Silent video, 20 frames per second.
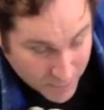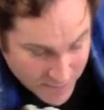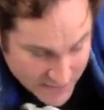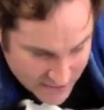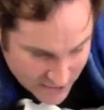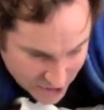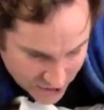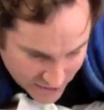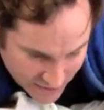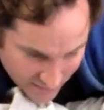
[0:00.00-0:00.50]

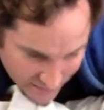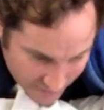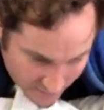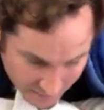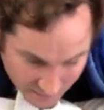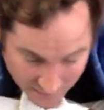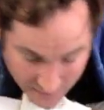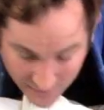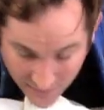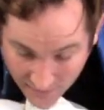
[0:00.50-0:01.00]
position,
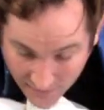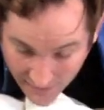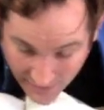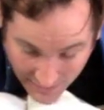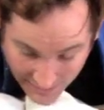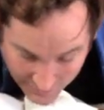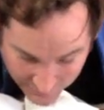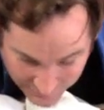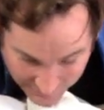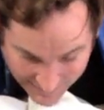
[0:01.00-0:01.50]

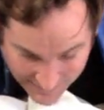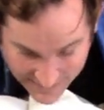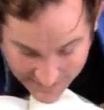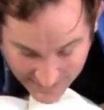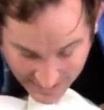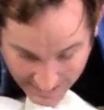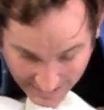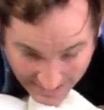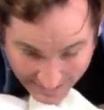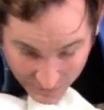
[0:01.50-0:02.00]
and I've got the
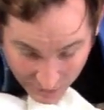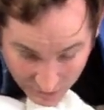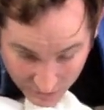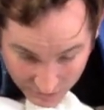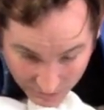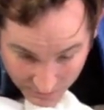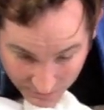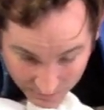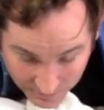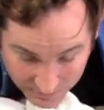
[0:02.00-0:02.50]

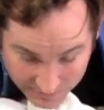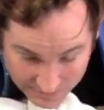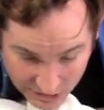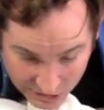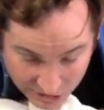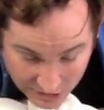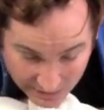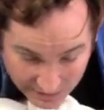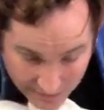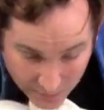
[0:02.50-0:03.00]
diagonal
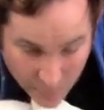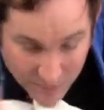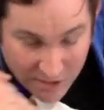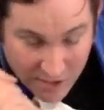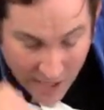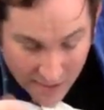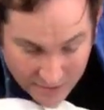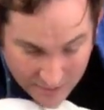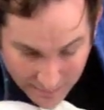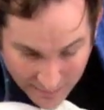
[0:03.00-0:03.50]
positioning we
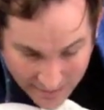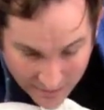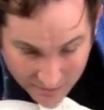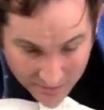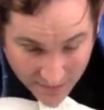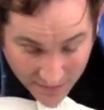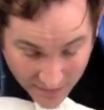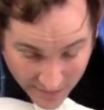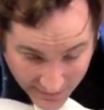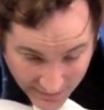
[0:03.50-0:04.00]
talked about,
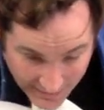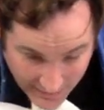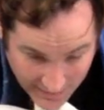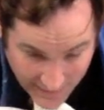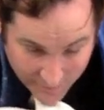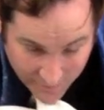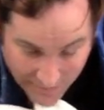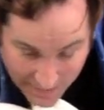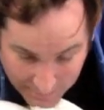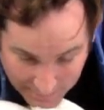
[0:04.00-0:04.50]
and
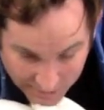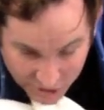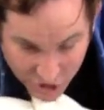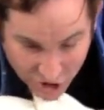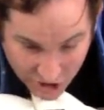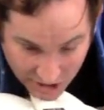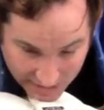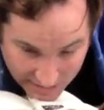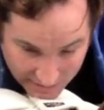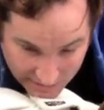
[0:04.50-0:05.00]
I've got my
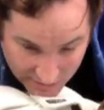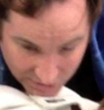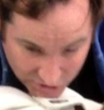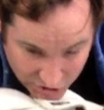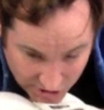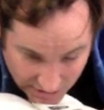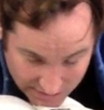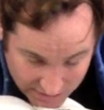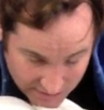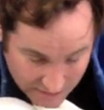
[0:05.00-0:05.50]
chin
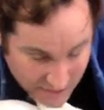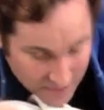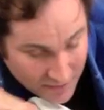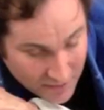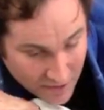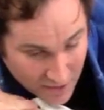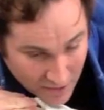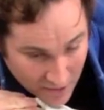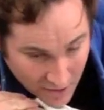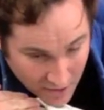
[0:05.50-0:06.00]
just
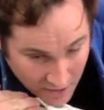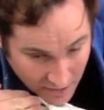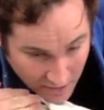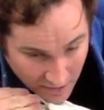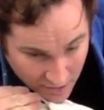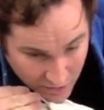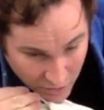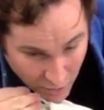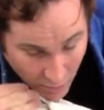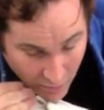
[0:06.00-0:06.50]

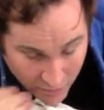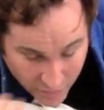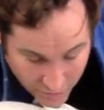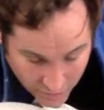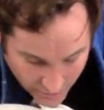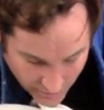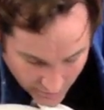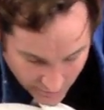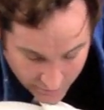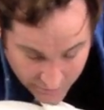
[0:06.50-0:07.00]

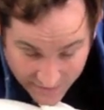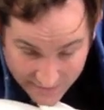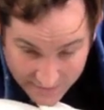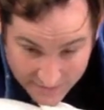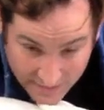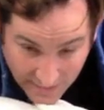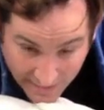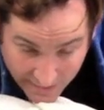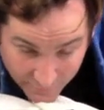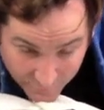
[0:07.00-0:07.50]
north of his
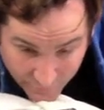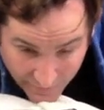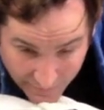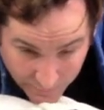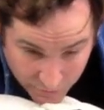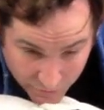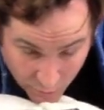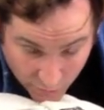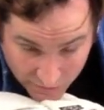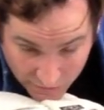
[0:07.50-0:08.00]
diaphragm,
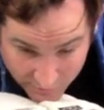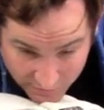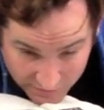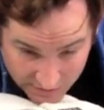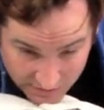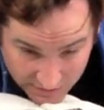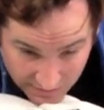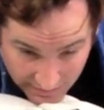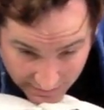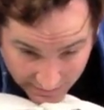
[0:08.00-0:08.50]
or north of
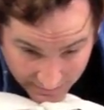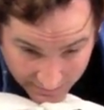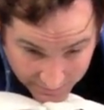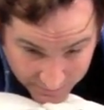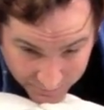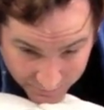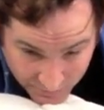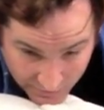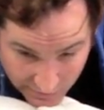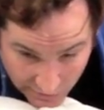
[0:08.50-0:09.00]
his,
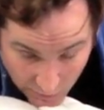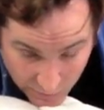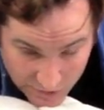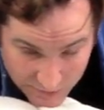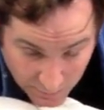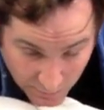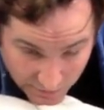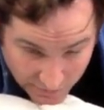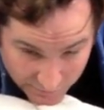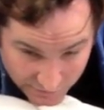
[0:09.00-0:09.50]
the
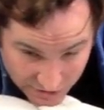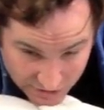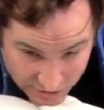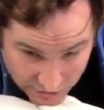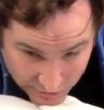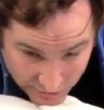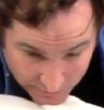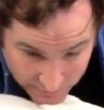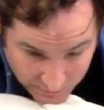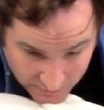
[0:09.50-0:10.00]
lowest part of his
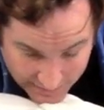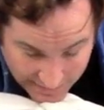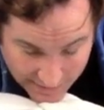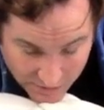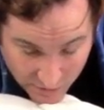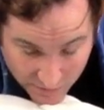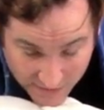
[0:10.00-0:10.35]
sternum. Okay, so